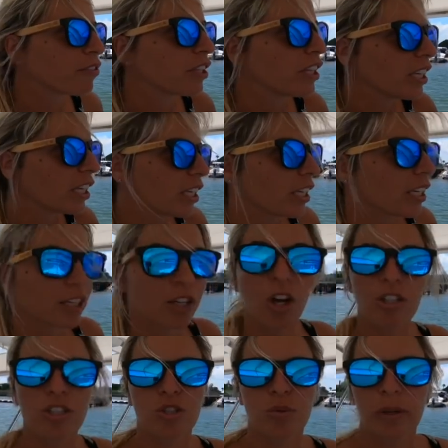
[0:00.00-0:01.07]
the
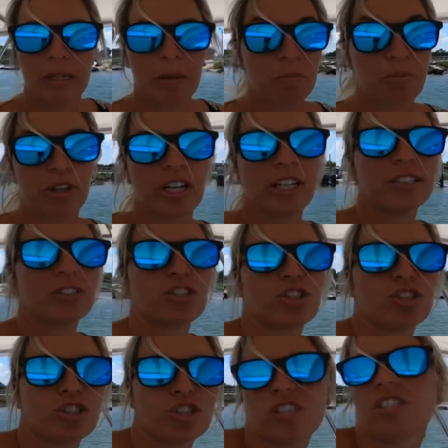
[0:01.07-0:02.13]
non-swinging bridge,
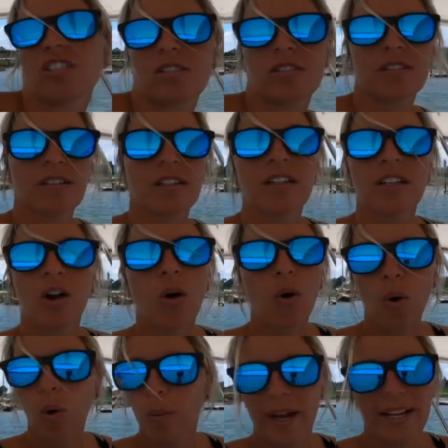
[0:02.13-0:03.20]
just
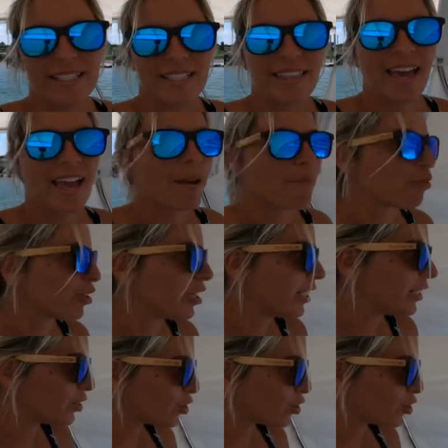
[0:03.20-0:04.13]
always there bridge